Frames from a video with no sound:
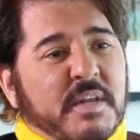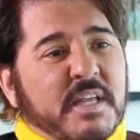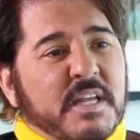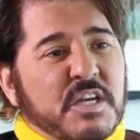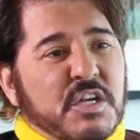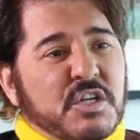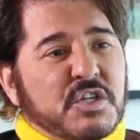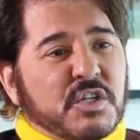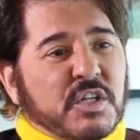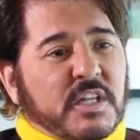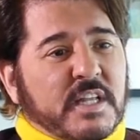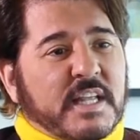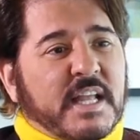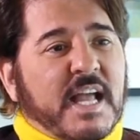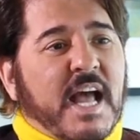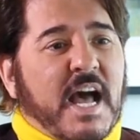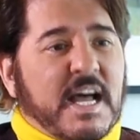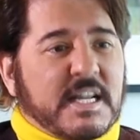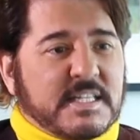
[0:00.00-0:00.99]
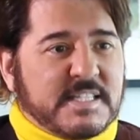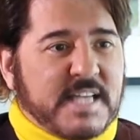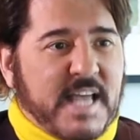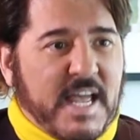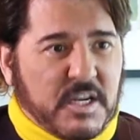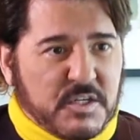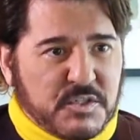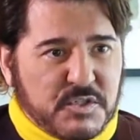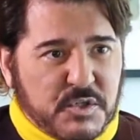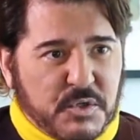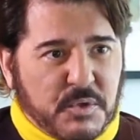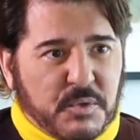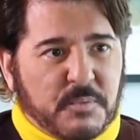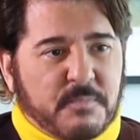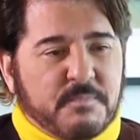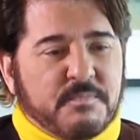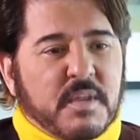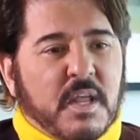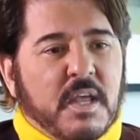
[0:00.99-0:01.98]
initially contacts you
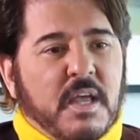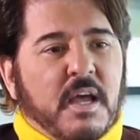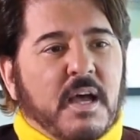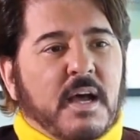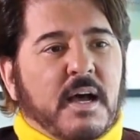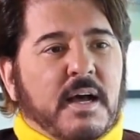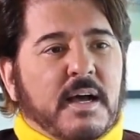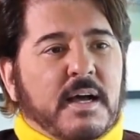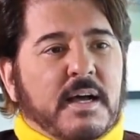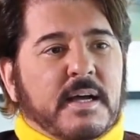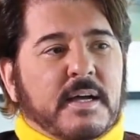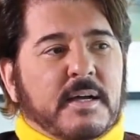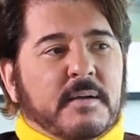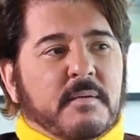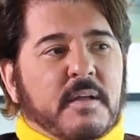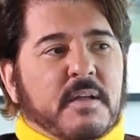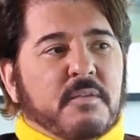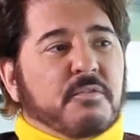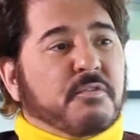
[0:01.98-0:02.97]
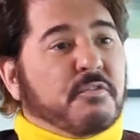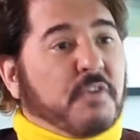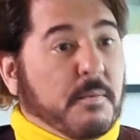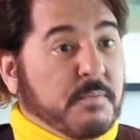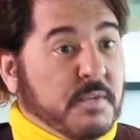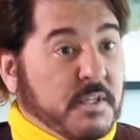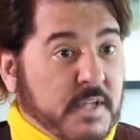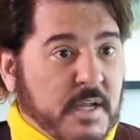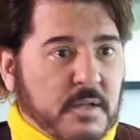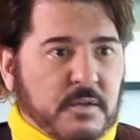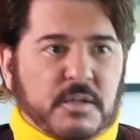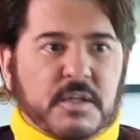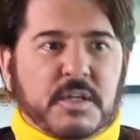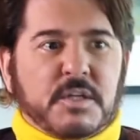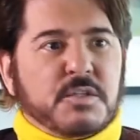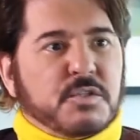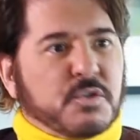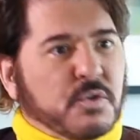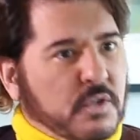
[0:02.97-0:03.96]
from the
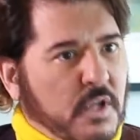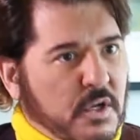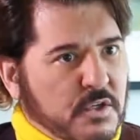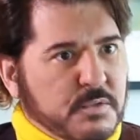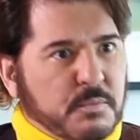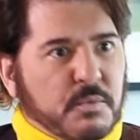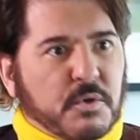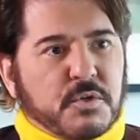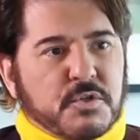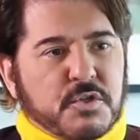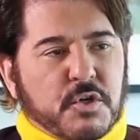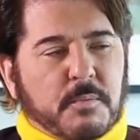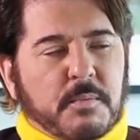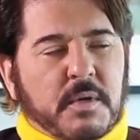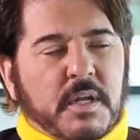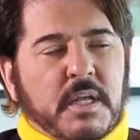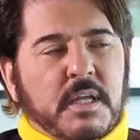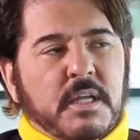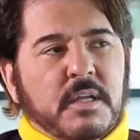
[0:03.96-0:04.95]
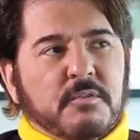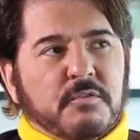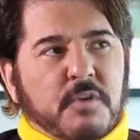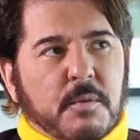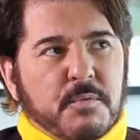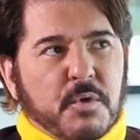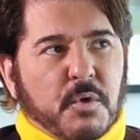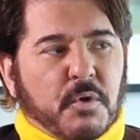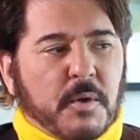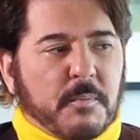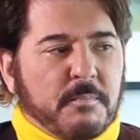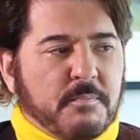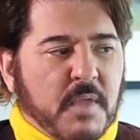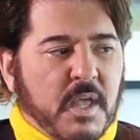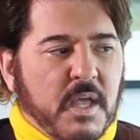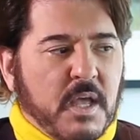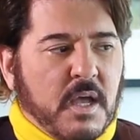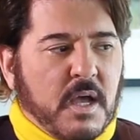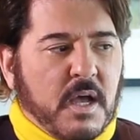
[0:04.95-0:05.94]
Netherlands or Luxembourg, Germany, from Europe,
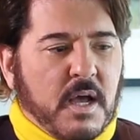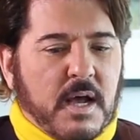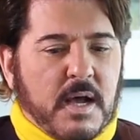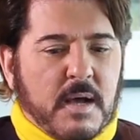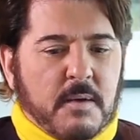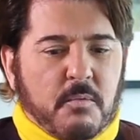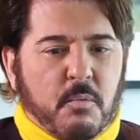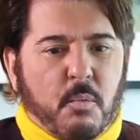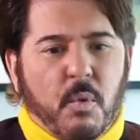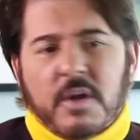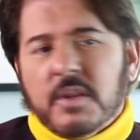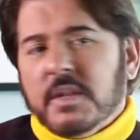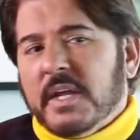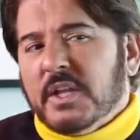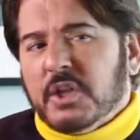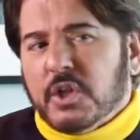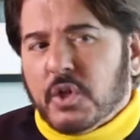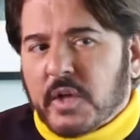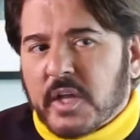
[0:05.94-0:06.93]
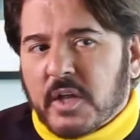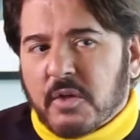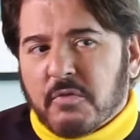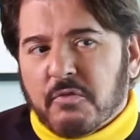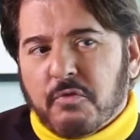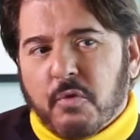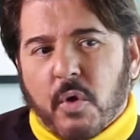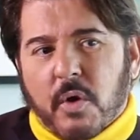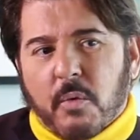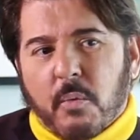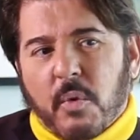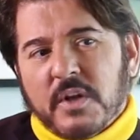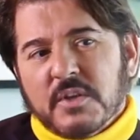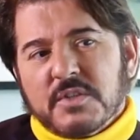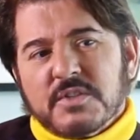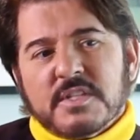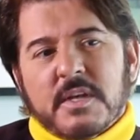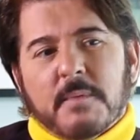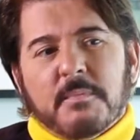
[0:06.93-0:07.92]
what are they looking for? What are
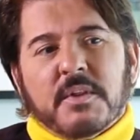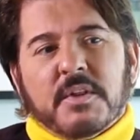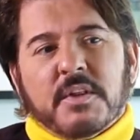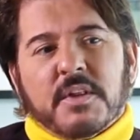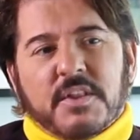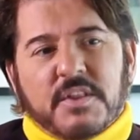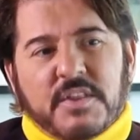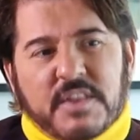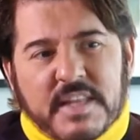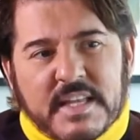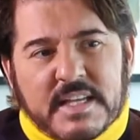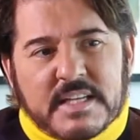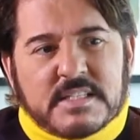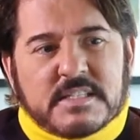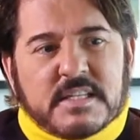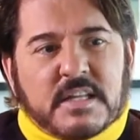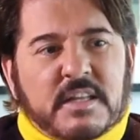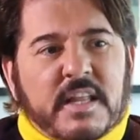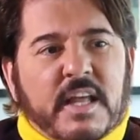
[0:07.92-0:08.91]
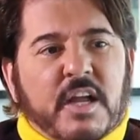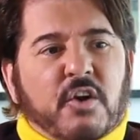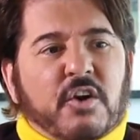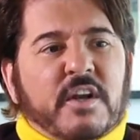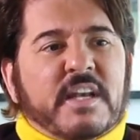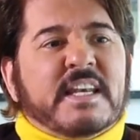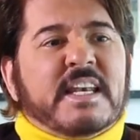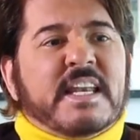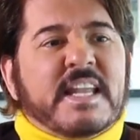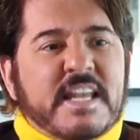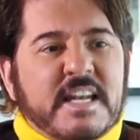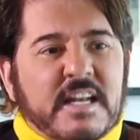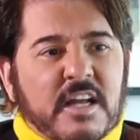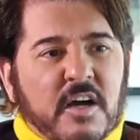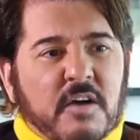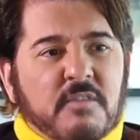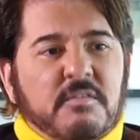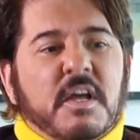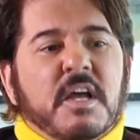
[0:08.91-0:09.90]
some of the things that they are in need
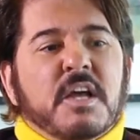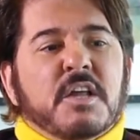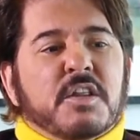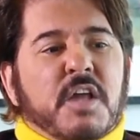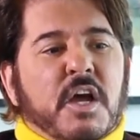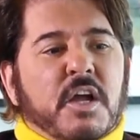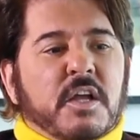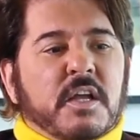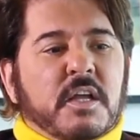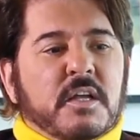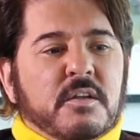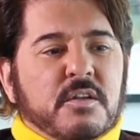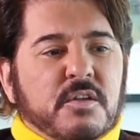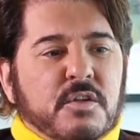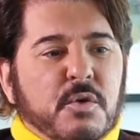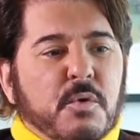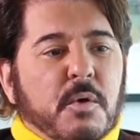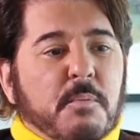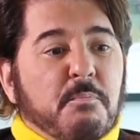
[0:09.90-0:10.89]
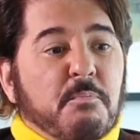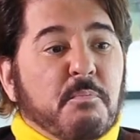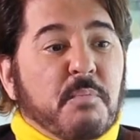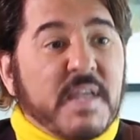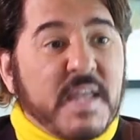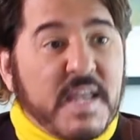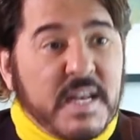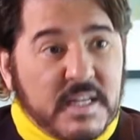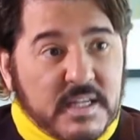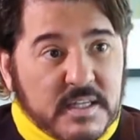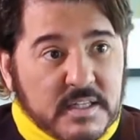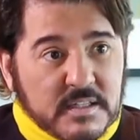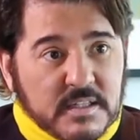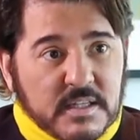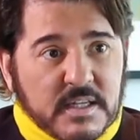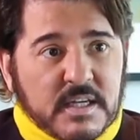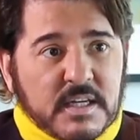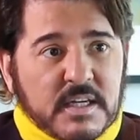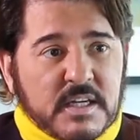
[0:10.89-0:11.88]
of that you
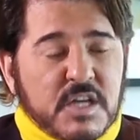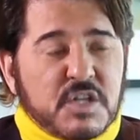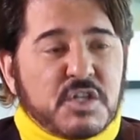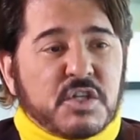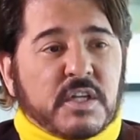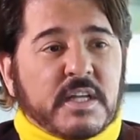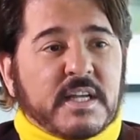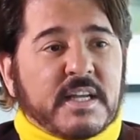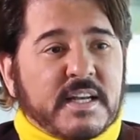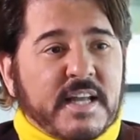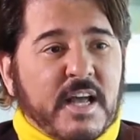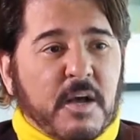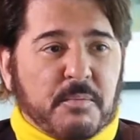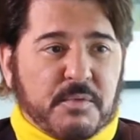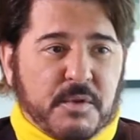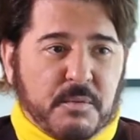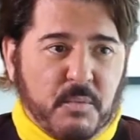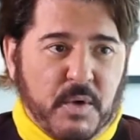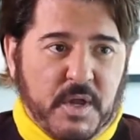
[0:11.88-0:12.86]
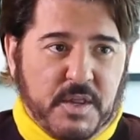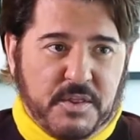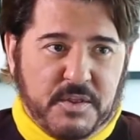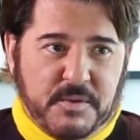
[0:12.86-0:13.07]
immediately and initially can help them with?